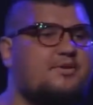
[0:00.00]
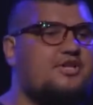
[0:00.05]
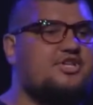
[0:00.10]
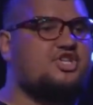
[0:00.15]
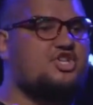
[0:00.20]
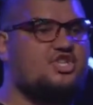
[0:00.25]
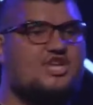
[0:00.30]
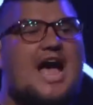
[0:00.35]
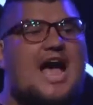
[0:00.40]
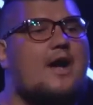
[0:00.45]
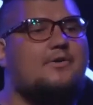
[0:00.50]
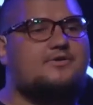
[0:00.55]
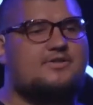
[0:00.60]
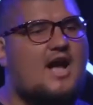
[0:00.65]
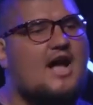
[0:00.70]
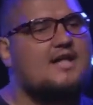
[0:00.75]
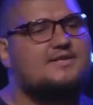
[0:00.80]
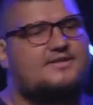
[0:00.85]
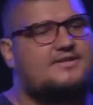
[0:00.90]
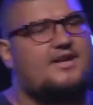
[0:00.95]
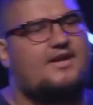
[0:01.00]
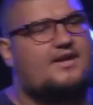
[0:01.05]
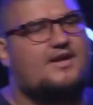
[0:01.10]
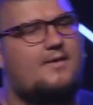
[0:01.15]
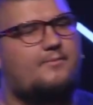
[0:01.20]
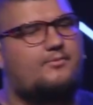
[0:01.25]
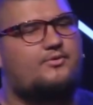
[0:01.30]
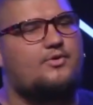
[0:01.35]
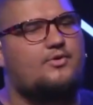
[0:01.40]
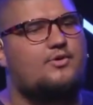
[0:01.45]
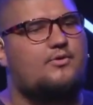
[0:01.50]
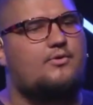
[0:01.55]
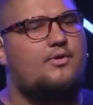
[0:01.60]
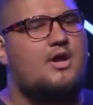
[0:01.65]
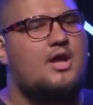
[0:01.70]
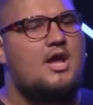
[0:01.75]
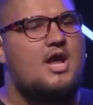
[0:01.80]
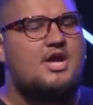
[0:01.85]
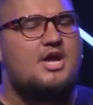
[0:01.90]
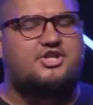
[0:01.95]
shout, God's gonna come through.
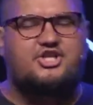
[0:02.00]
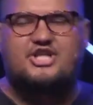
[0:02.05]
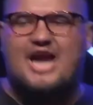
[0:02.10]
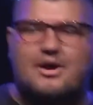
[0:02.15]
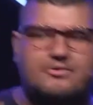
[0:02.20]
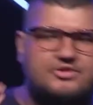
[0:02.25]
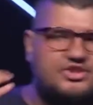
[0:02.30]
Shout